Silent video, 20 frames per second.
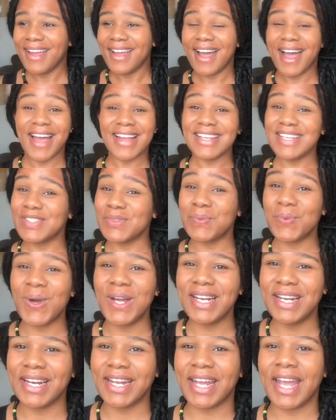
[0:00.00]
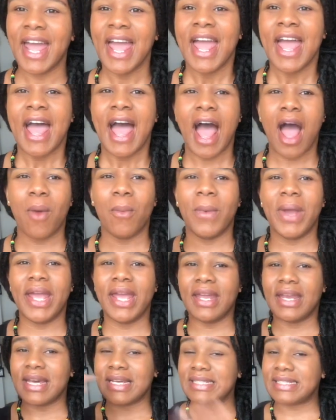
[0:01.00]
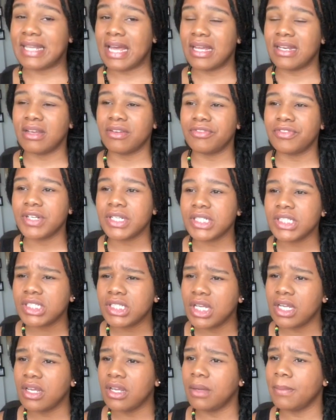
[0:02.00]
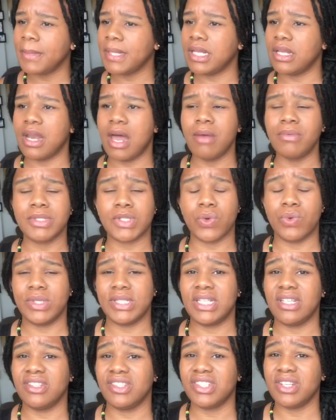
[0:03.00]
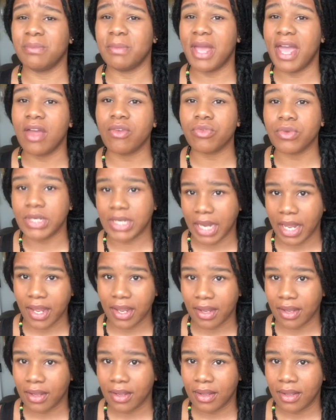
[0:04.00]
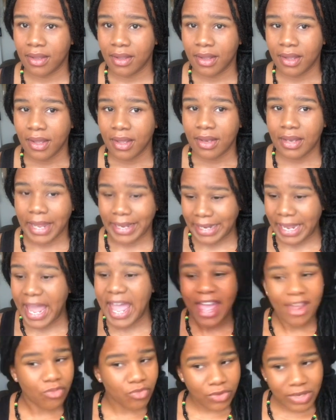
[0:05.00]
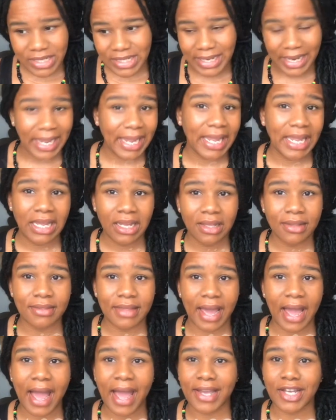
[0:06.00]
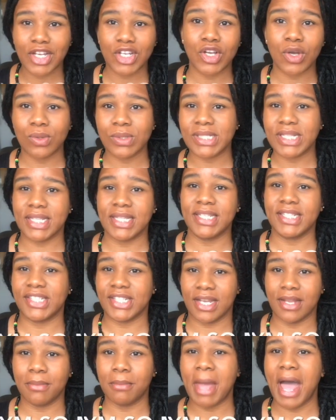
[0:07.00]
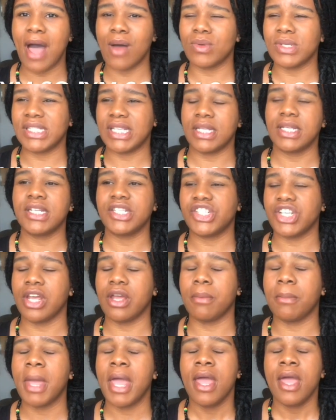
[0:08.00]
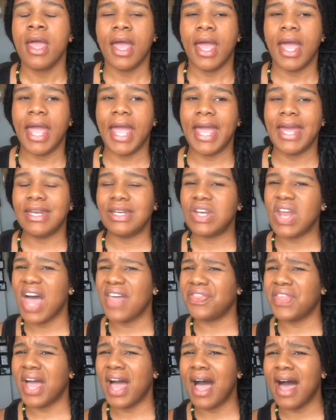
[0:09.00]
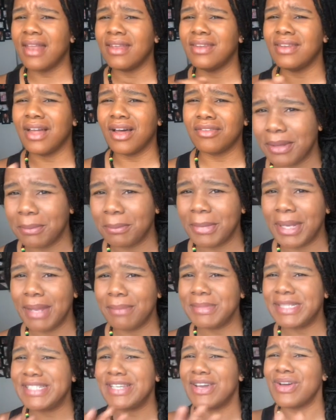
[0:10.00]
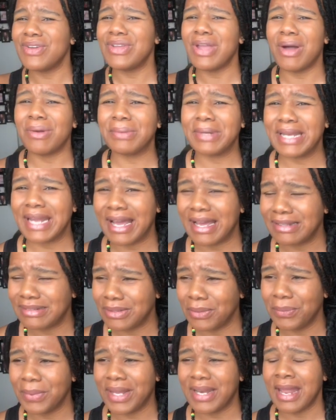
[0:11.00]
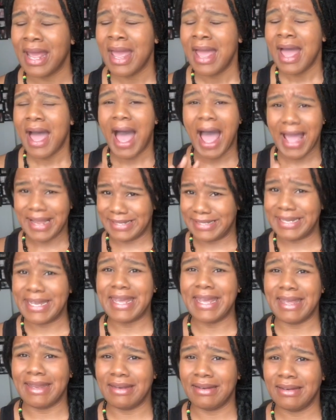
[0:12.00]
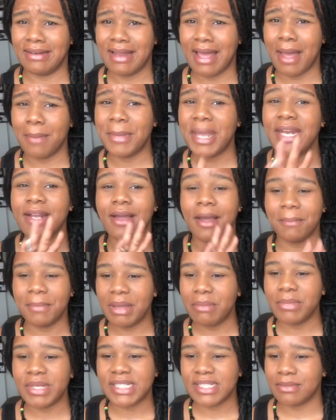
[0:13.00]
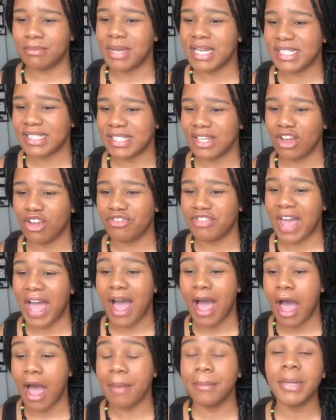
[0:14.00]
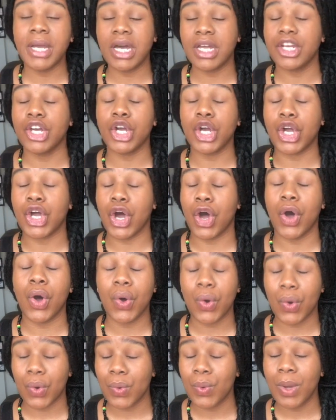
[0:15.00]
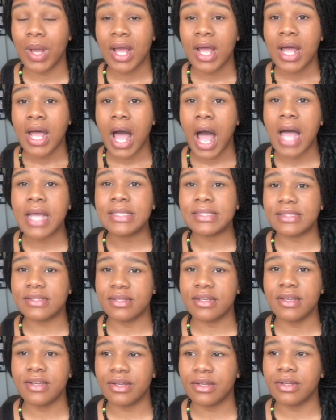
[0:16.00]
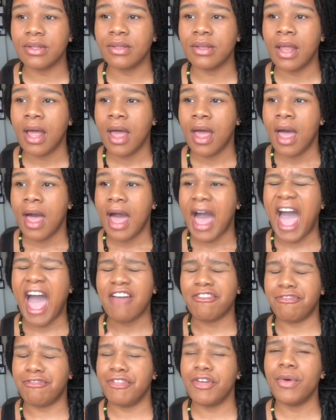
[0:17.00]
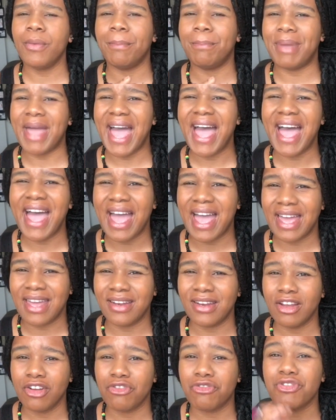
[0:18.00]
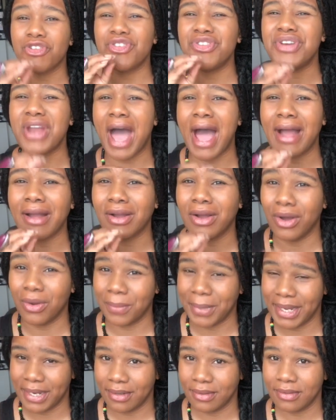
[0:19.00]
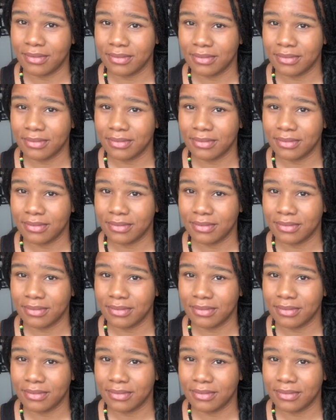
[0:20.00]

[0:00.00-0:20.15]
I just wanted it. I went and I signed up for the gym and then I was going to the gym every day. Like every day that I could go to the gym, I was in the gym. And not that I love them. Let me tell y'all what I what I did. I made a commitment to myself that I'm gonna go until I feel bad for not going.